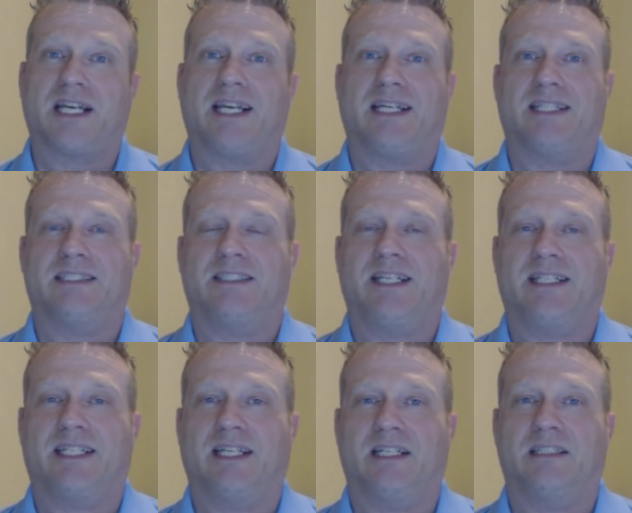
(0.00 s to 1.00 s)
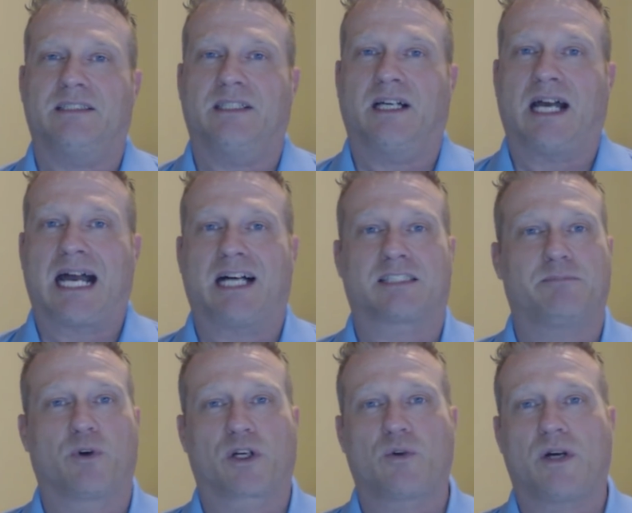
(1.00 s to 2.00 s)
and they can ask
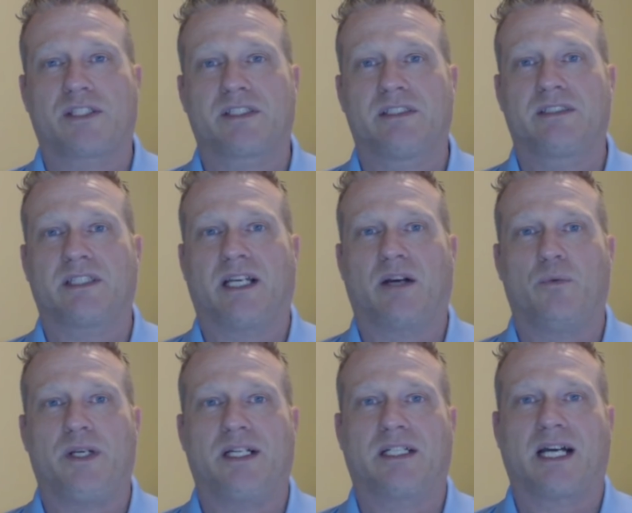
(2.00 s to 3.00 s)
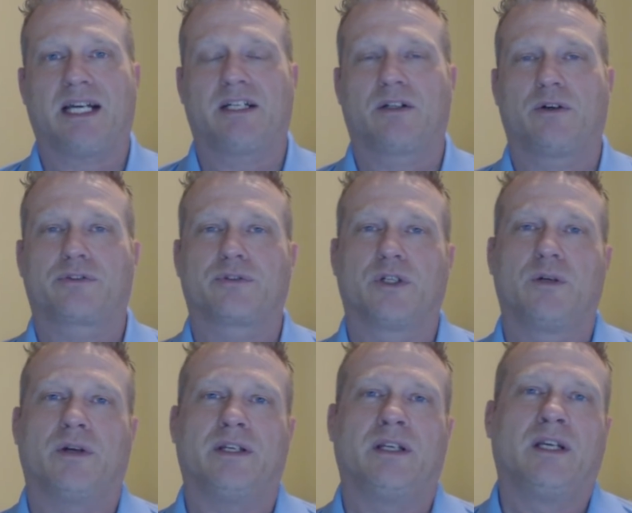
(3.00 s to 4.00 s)
more questions, and we can kind of go
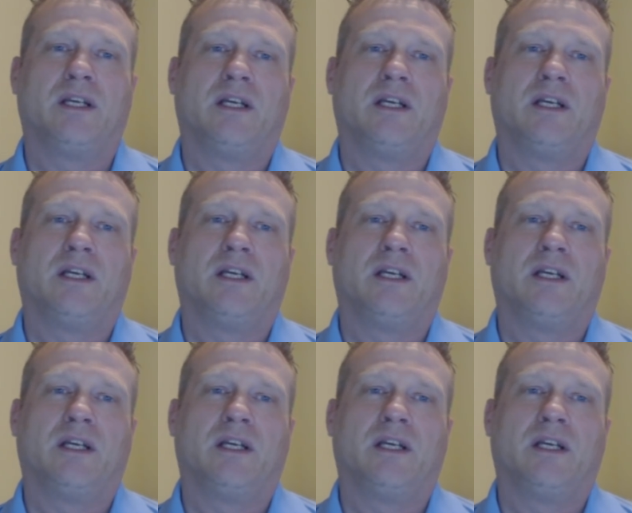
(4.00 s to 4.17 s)
through and